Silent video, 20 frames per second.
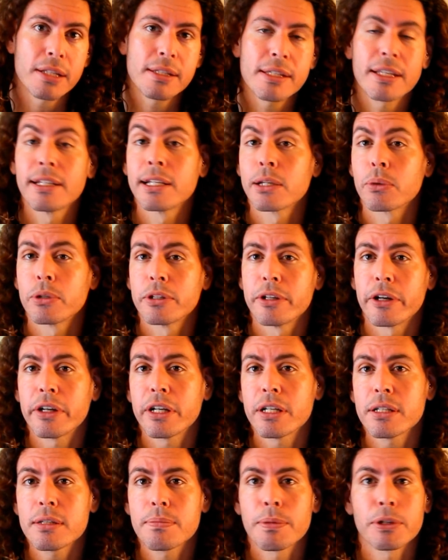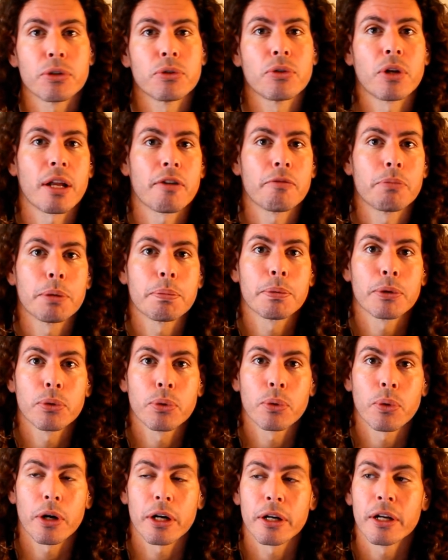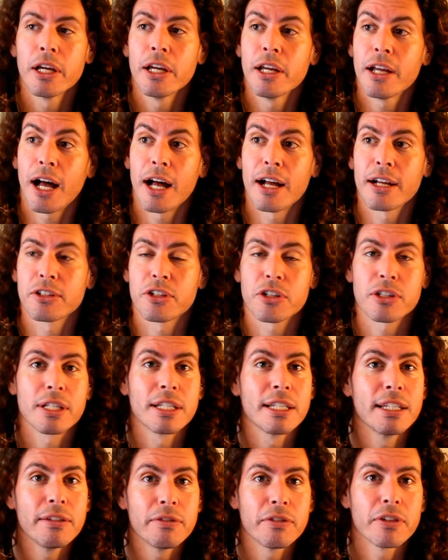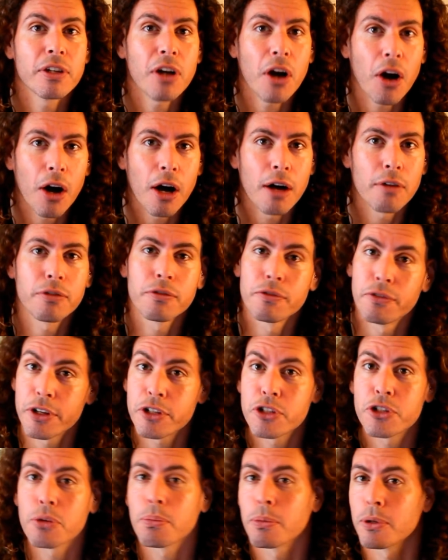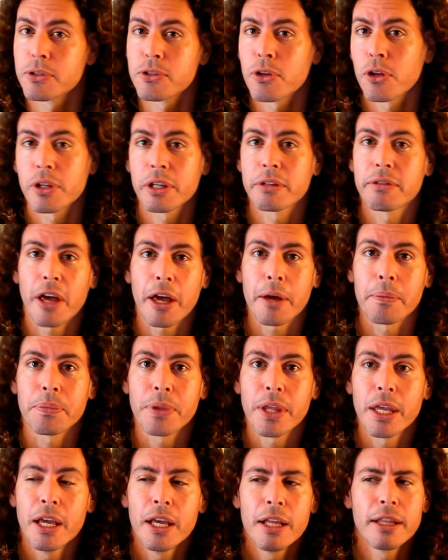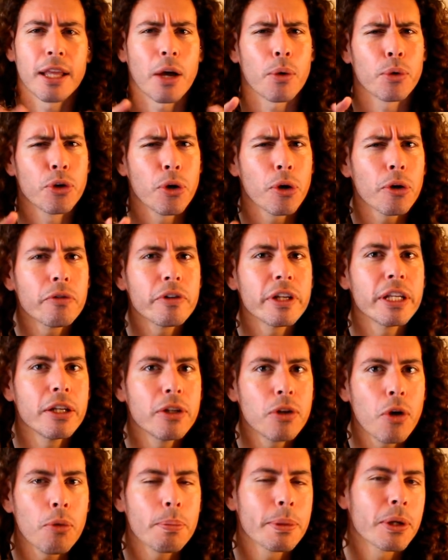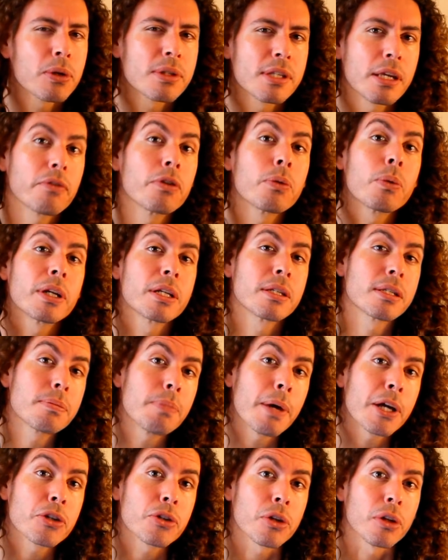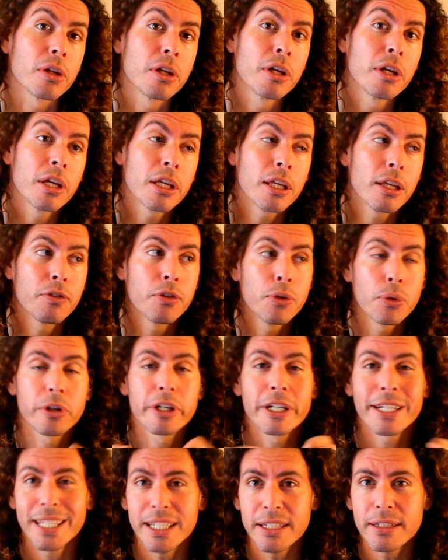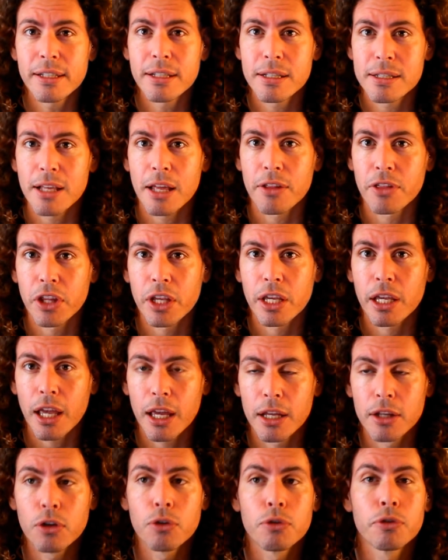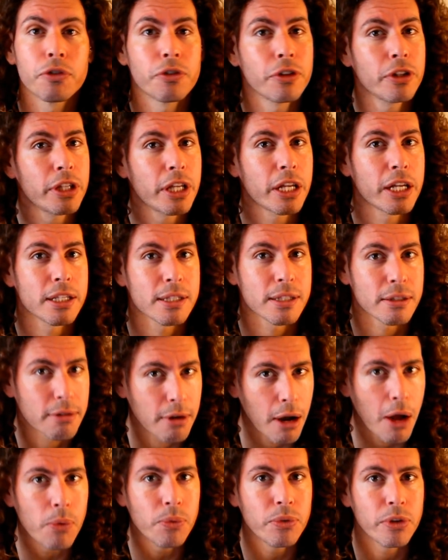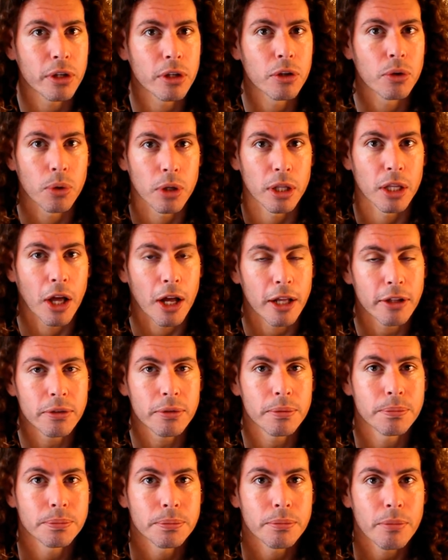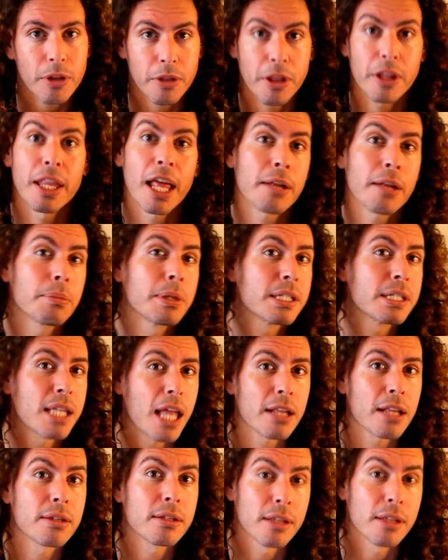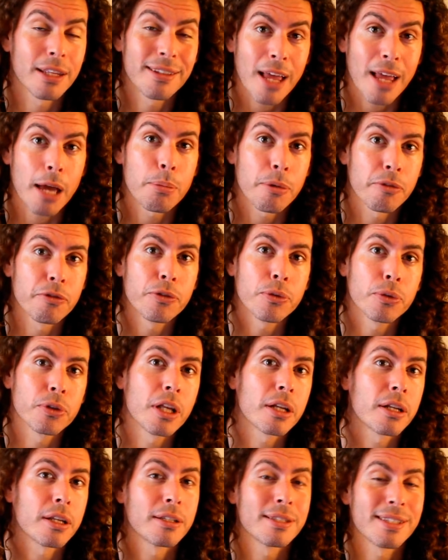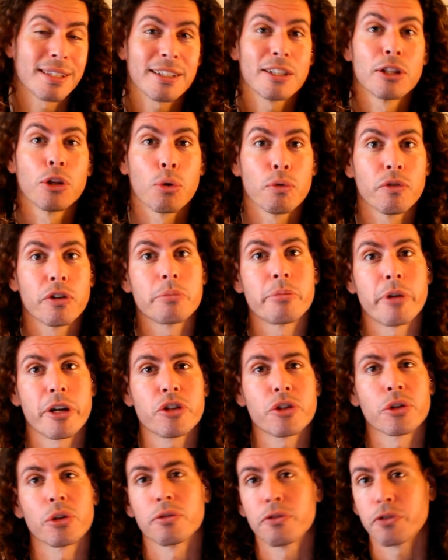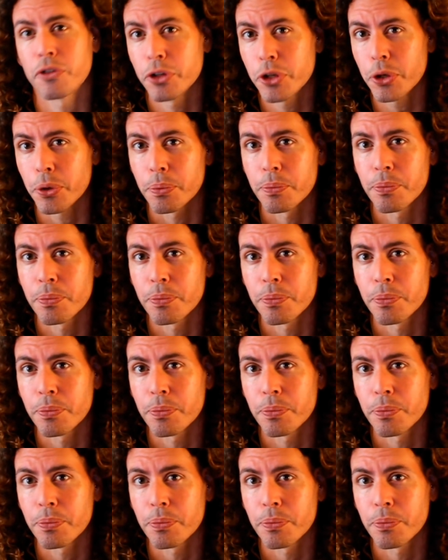and liquidarians, but you don't have people who are just living off vegetables all the time. Now, you already know, because everyone is special. If you are eating something and you feel that it's grounding you a lot, then that means that's the type of food that is low vibrational for you.